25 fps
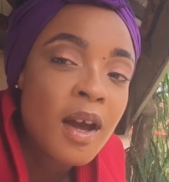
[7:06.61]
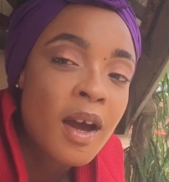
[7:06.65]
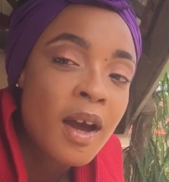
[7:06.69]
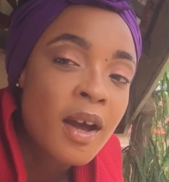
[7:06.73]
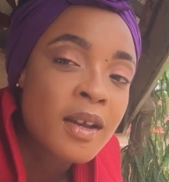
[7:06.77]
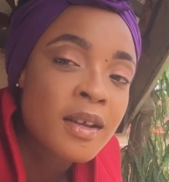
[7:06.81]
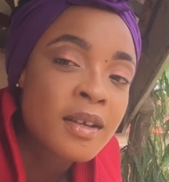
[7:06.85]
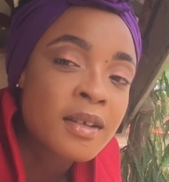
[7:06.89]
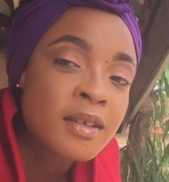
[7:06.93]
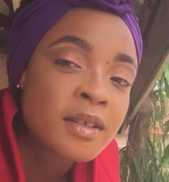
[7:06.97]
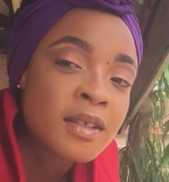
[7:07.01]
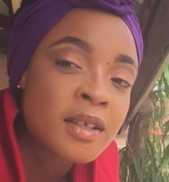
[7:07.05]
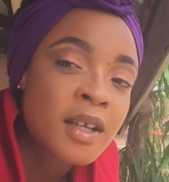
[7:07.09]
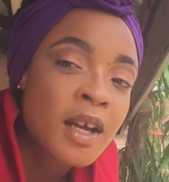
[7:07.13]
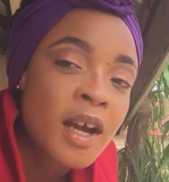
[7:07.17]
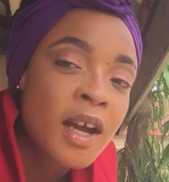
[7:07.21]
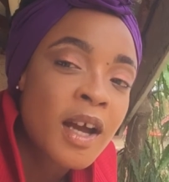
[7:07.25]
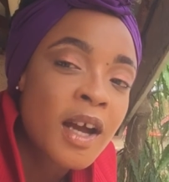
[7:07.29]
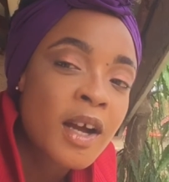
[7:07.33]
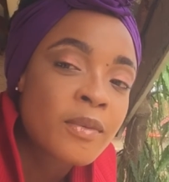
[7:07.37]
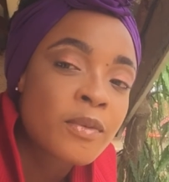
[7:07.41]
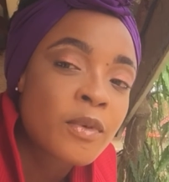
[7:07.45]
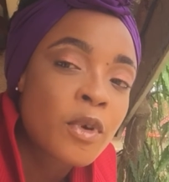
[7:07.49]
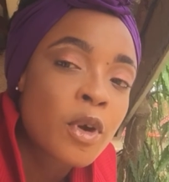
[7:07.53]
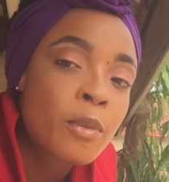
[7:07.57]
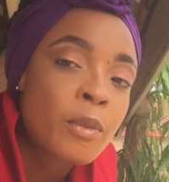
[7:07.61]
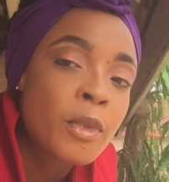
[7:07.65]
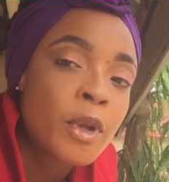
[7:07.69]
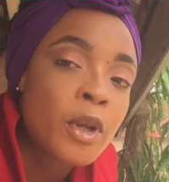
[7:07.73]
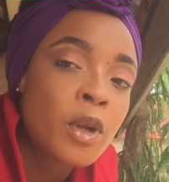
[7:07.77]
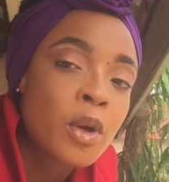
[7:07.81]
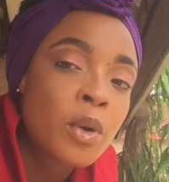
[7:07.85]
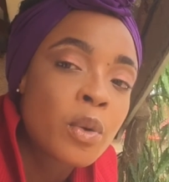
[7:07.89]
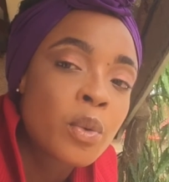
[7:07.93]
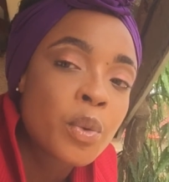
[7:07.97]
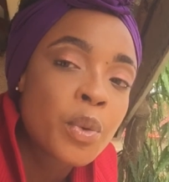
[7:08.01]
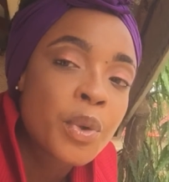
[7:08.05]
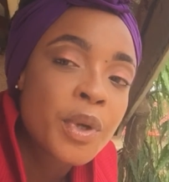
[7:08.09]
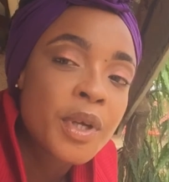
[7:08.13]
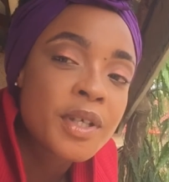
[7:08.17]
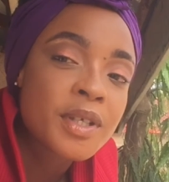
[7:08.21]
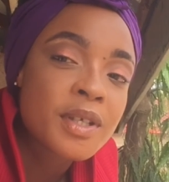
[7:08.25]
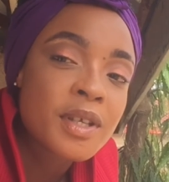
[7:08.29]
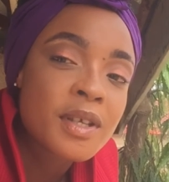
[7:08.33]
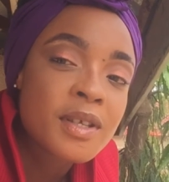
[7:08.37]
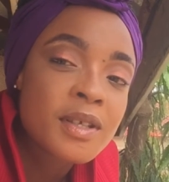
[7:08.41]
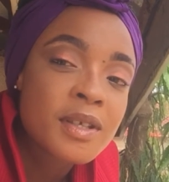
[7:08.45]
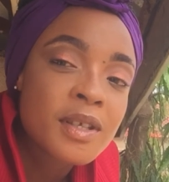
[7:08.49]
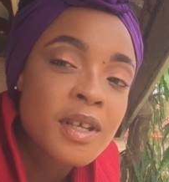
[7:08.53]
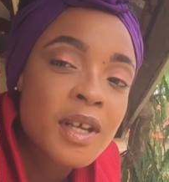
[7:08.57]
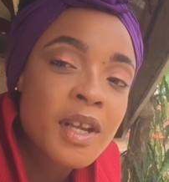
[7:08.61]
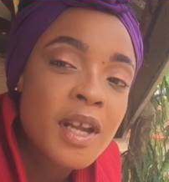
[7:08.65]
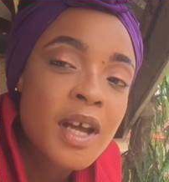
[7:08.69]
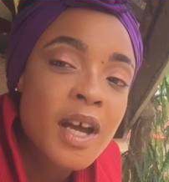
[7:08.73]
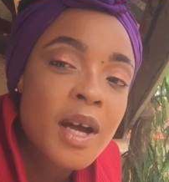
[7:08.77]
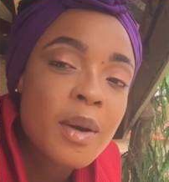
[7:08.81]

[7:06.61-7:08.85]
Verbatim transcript: and I have come a long way since then.